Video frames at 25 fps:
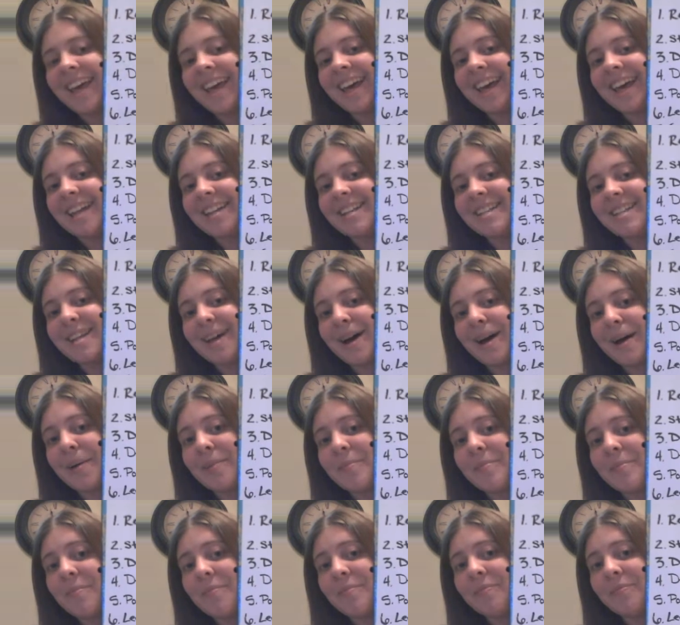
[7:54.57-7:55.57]
and
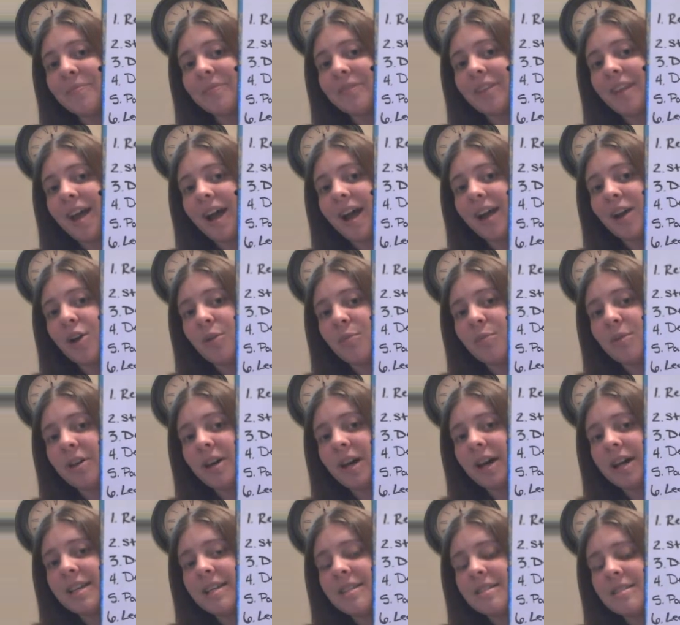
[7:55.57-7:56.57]
I hope you
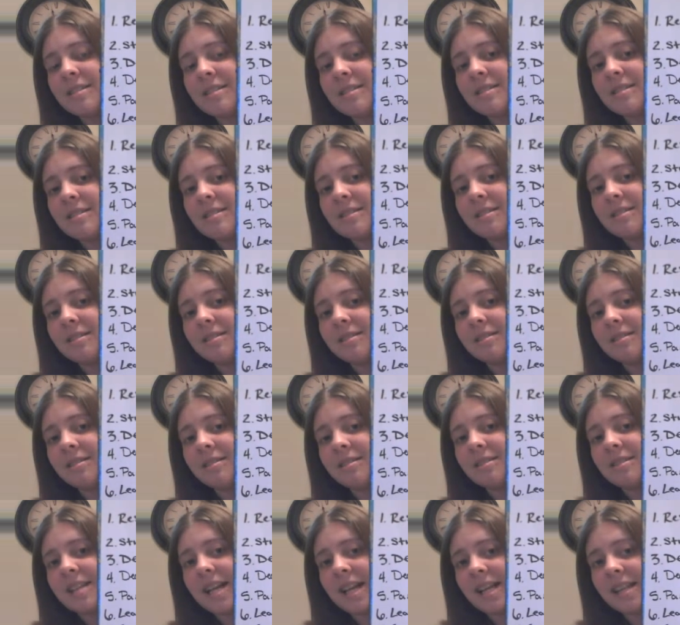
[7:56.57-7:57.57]
guys
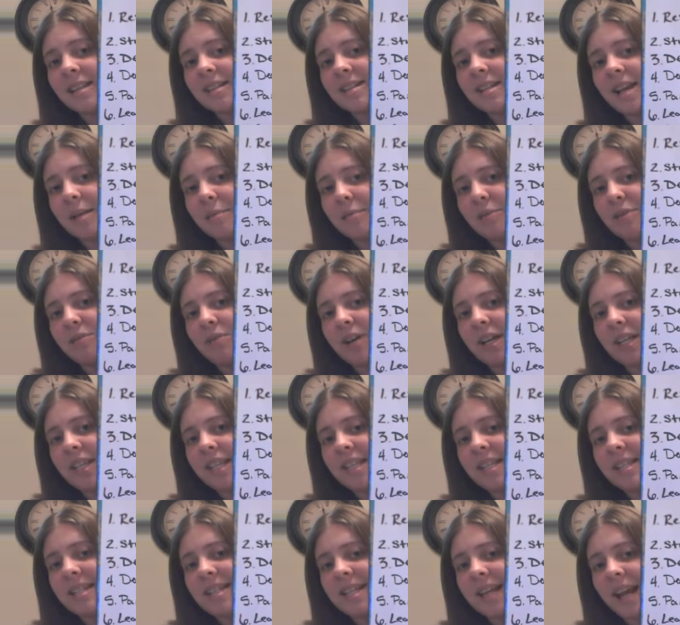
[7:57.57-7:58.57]
take the time to write
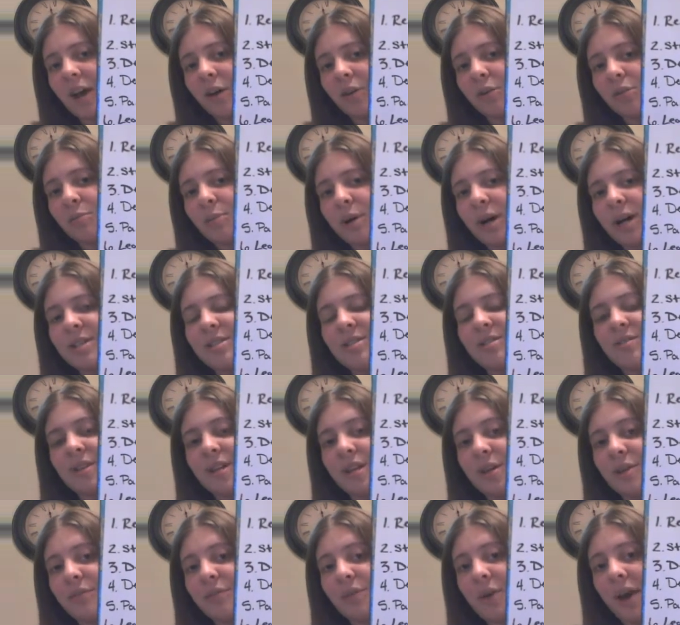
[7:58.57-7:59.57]
these down. Pause the
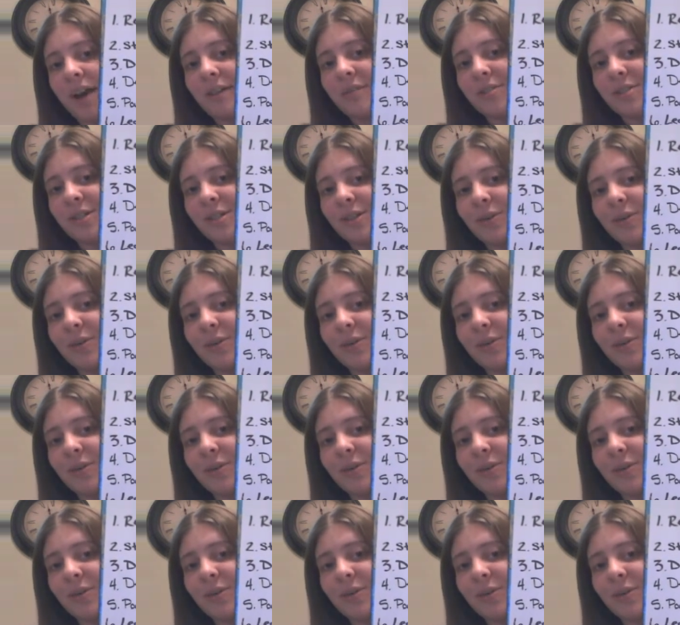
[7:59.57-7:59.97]
video if you have